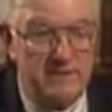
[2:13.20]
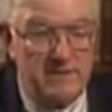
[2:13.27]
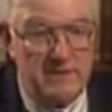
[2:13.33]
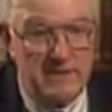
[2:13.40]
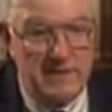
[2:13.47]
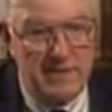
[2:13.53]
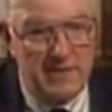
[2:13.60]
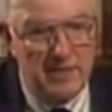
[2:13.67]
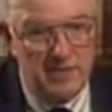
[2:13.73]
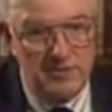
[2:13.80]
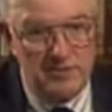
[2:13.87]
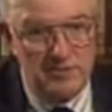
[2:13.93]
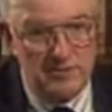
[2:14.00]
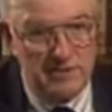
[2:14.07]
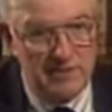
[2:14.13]
I had to
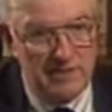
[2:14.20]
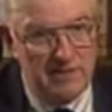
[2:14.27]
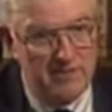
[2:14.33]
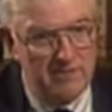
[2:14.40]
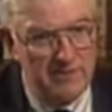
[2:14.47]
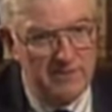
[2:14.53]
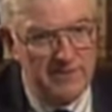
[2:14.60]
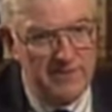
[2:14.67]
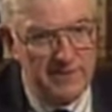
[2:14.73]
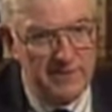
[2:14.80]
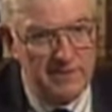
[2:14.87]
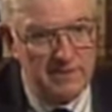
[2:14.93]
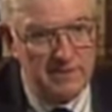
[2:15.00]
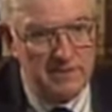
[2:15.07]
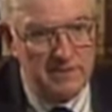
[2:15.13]
do a lot of
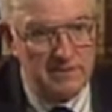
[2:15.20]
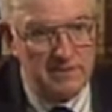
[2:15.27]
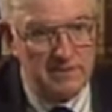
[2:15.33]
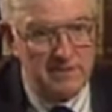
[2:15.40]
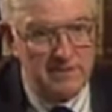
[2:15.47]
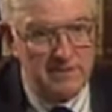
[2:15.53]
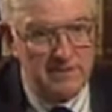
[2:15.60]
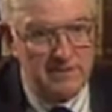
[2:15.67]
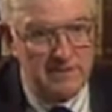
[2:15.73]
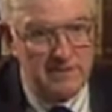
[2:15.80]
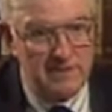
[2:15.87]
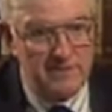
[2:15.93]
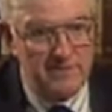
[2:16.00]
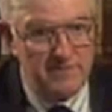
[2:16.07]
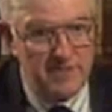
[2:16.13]
rethinking,
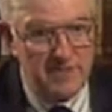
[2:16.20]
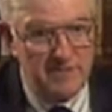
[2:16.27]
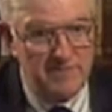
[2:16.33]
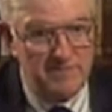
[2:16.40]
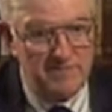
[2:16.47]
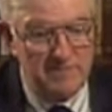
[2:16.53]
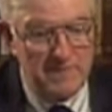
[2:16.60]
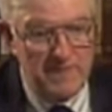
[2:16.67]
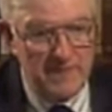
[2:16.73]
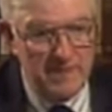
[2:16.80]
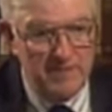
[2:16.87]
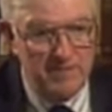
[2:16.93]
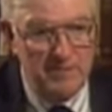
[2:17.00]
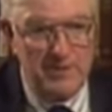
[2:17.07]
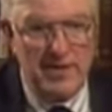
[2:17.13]

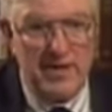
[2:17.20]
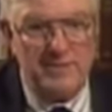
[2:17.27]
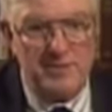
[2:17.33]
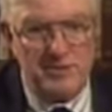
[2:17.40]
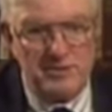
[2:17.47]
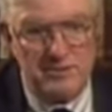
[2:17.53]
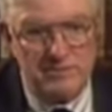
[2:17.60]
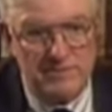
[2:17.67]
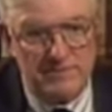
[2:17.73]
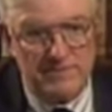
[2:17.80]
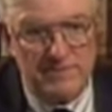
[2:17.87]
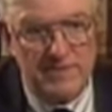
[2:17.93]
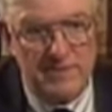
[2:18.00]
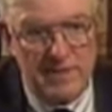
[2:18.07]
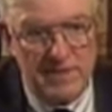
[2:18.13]
and
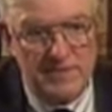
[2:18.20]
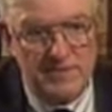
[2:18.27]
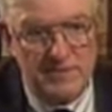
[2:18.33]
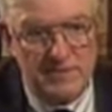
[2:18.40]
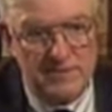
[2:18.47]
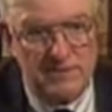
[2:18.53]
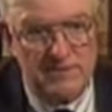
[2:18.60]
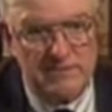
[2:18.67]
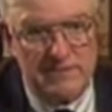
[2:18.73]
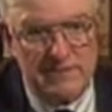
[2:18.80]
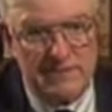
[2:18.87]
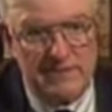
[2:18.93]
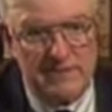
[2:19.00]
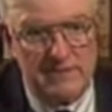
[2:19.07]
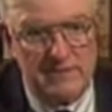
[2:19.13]
perhaps it's a
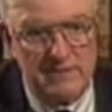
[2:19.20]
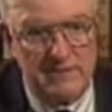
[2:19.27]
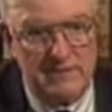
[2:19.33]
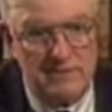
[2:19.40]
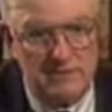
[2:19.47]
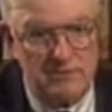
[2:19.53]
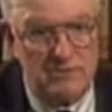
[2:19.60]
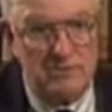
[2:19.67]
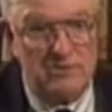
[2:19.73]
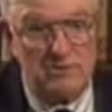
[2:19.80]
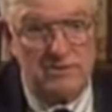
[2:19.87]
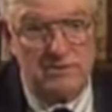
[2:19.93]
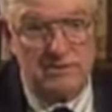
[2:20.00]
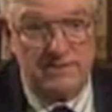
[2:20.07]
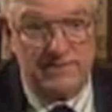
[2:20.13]
way that
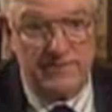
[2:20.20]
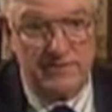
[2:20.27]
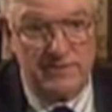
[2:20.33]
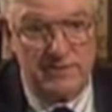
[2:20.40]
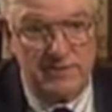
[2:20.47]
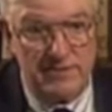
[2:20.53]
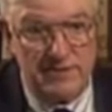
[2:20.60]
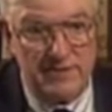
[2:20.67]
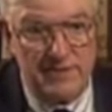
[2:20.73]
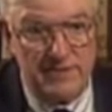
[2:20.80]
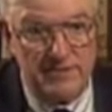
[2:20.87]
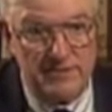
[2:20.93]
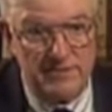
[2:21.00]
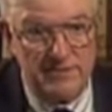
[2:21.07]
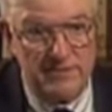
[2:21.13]
soldiers of fortune are, I
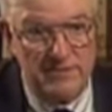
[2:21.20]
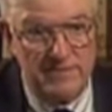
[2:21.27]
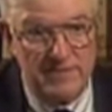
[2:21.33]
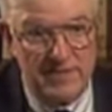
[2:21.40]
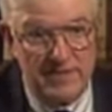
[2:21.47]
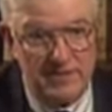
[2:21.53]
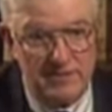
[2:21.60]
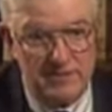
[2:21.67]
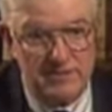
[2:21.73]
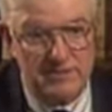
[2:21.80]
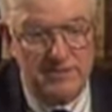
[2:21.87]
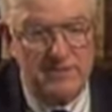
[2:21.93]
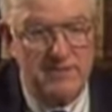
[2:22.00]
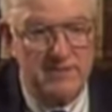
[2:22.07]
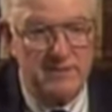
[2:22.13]
don't know, but I just
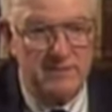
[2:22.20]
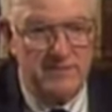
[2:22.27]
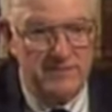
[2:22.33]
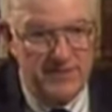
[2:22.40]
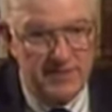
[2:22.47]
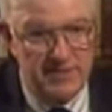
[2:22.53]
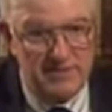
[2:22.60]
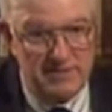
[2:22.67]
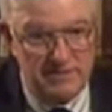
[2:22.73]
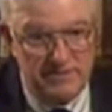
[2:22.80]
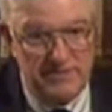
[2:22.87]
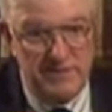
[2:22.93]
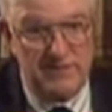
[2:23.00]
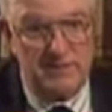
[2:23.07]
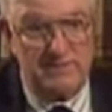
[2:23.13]
then
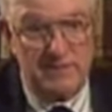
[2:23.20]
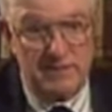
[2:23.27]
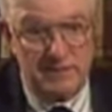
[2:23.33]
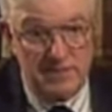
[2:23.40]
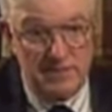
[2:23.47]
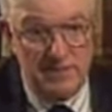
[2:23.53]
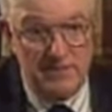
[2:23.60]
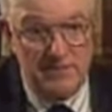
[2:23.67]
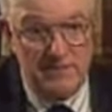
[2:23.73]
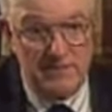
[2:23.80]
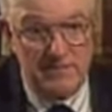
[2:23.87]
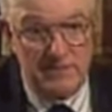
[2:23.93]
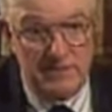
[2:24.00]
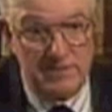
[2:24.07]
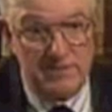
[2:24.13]
convinced myself,
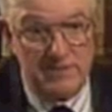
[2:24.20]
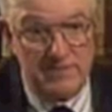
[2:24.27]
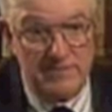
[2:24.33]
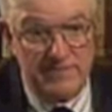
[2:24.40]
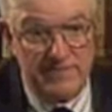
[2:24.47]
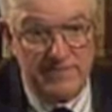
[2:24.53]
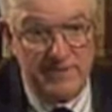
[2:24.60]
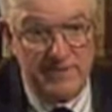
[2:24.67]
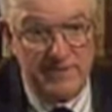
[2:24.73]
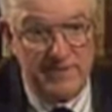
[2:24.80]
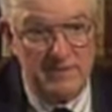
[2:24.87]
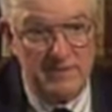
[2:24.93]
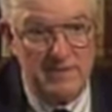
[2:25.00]
as did my friend,